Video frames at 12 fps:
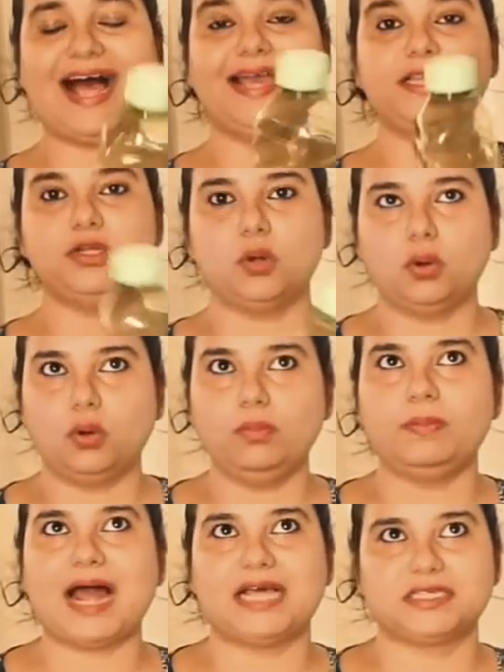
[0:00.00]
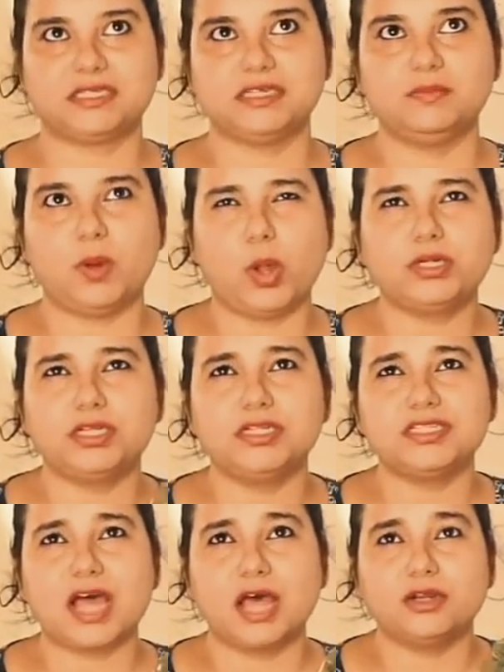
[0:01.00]
I know plastic
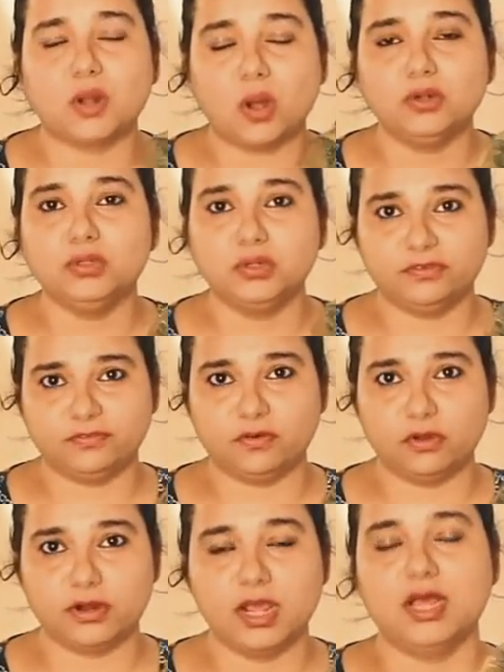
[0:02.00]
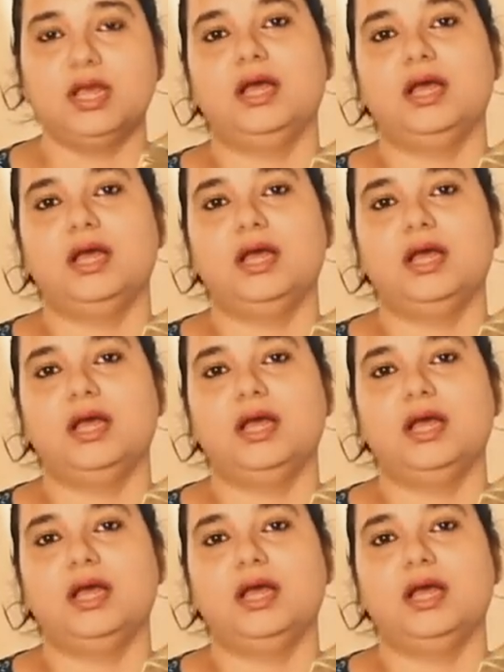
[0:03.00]
bottles are not good for